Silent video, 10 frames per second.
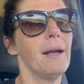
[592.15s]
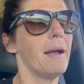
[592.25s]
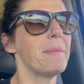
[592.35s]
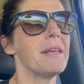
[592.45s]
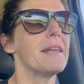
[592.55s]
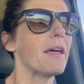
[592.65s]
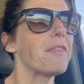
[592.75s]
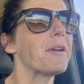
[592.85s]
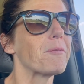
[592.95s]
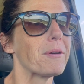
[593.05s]
I mean,
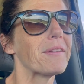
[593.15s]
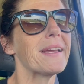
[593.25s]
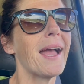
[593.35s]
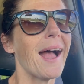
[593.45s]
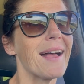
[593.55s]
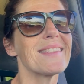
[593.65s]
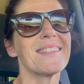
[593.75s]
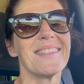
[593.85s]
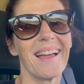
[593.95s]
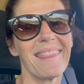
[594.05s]
nothing really has
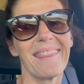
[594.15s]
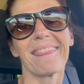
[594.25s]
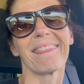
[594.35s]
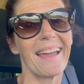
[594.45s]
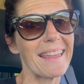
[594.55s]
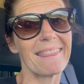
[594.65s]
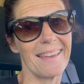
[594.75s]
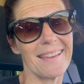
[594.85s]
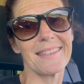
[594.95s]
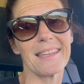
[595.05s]
done like this.